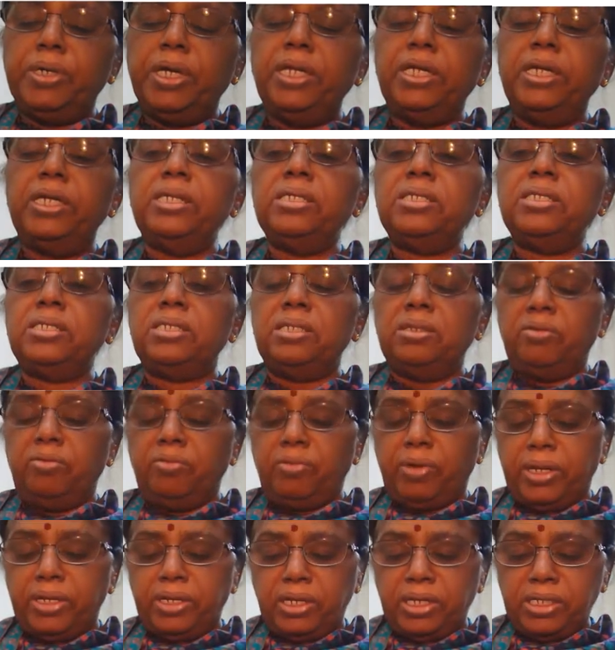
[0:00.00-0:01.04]
it is,
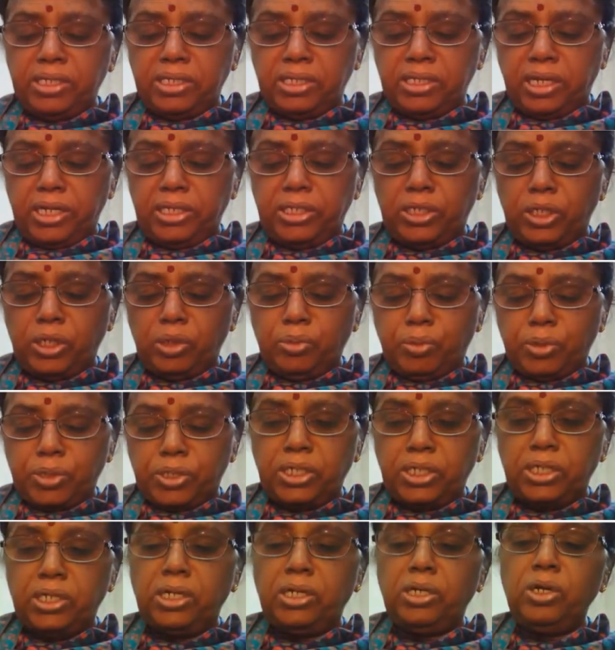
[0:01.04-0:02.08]
one is anterior
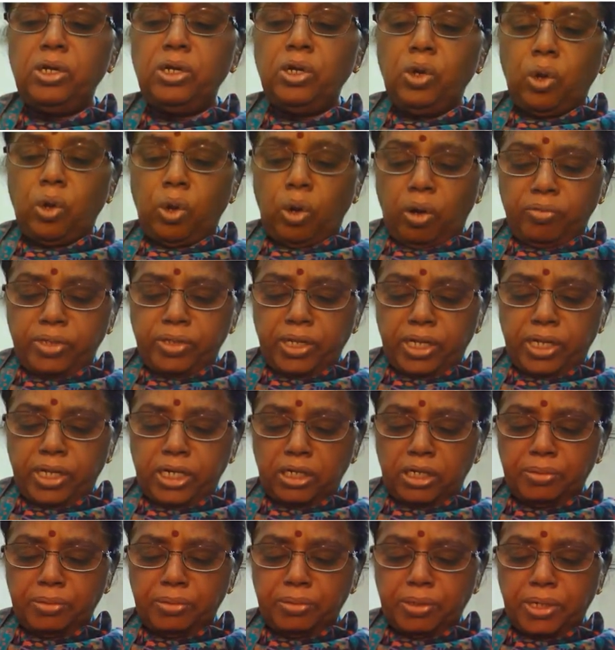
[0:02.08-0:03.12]
posterior of the
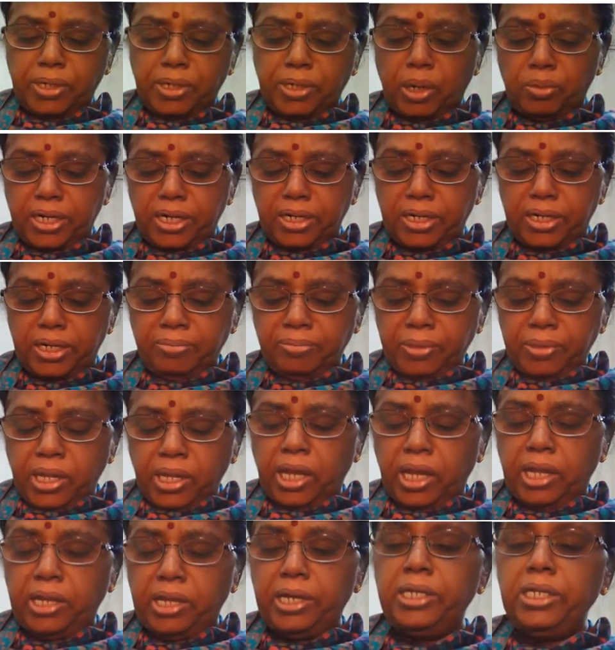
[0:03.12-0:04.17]
anatomical outlet
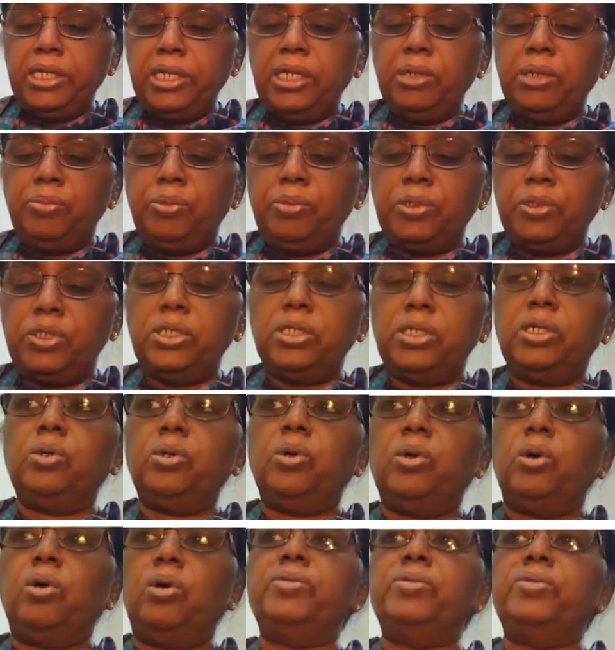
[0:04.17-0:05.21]
and anterior posterior
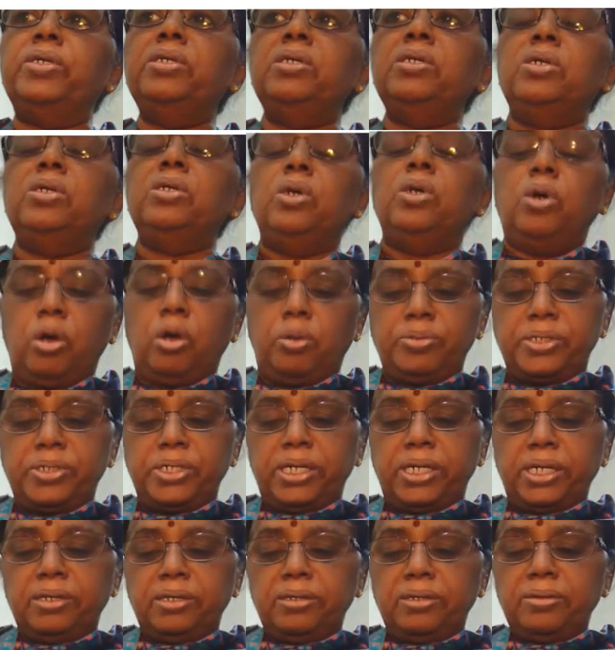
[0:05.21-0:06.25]
of the
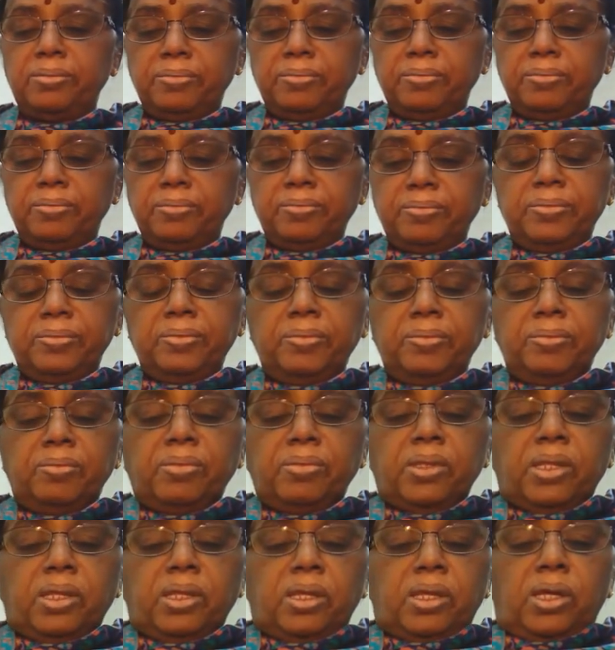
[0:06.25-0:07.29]
obstetric.
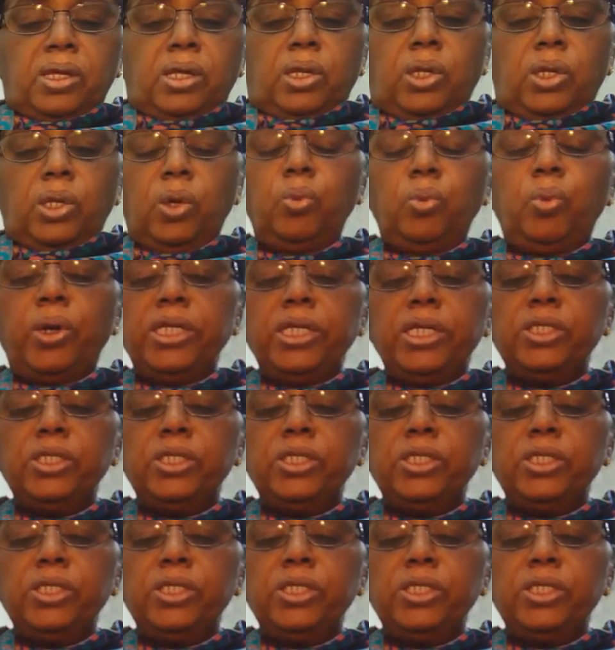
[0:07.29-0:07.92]
Now what is